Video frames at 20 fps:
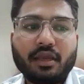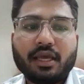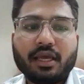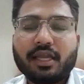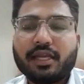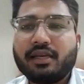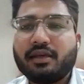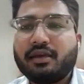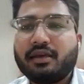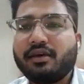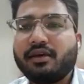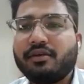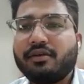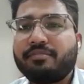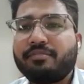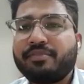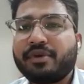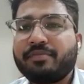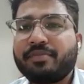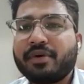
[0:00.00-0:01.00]
And
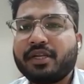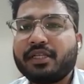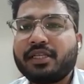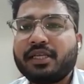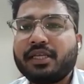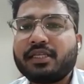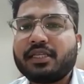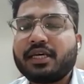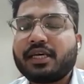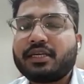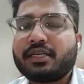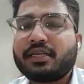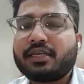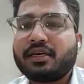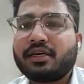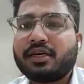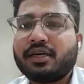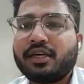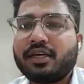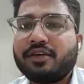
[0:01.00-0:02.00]
people think
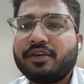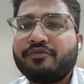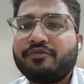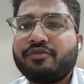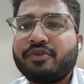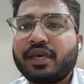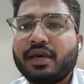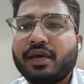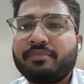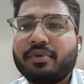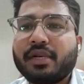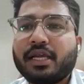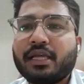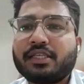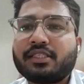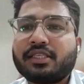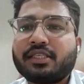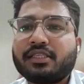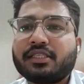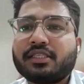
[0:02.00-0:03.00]
that if we
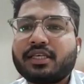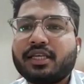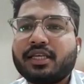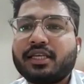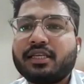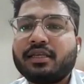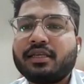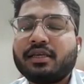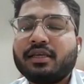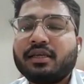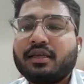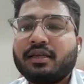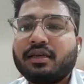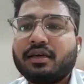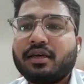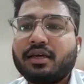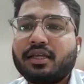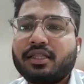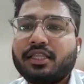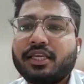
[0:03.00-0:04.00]
apply sunscreen,
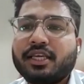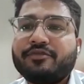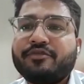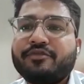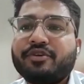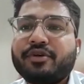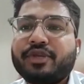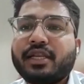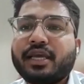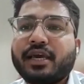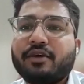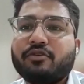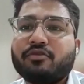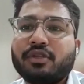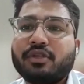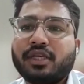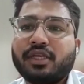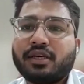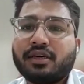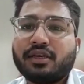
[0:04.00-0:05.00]
then we will
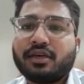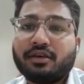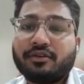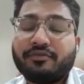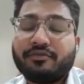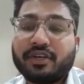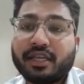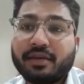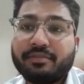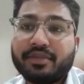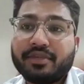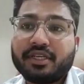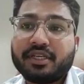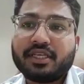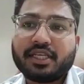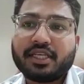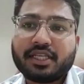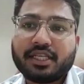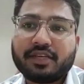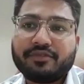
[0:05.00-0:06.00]
have the
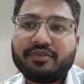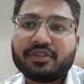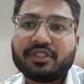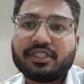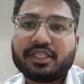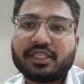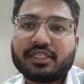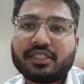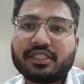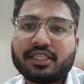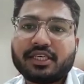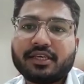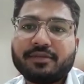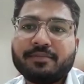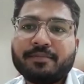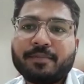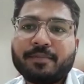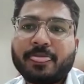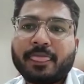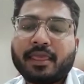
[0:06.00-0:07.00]
vitamin D
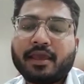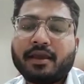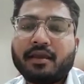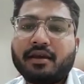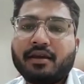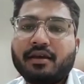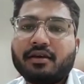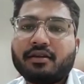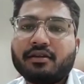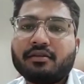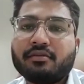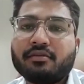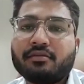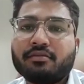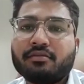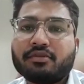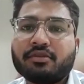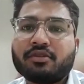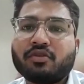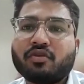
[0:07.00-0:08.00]
deficiency.
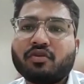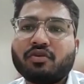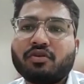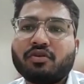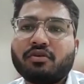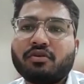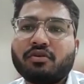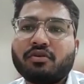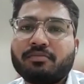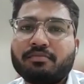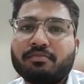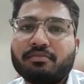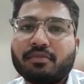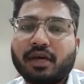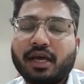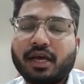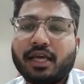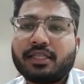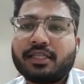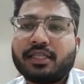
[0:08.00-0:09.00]
So
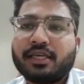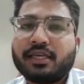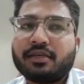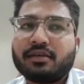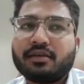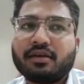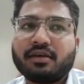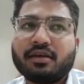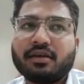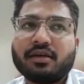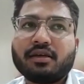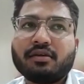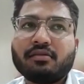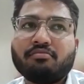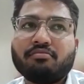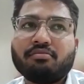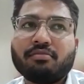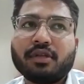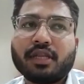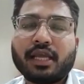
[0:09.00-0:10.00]
I think
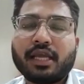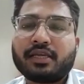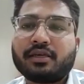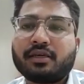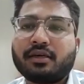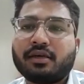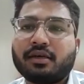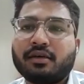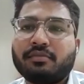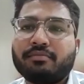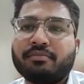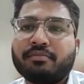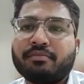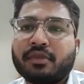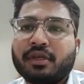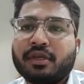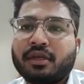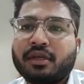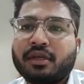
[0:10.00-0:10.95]
for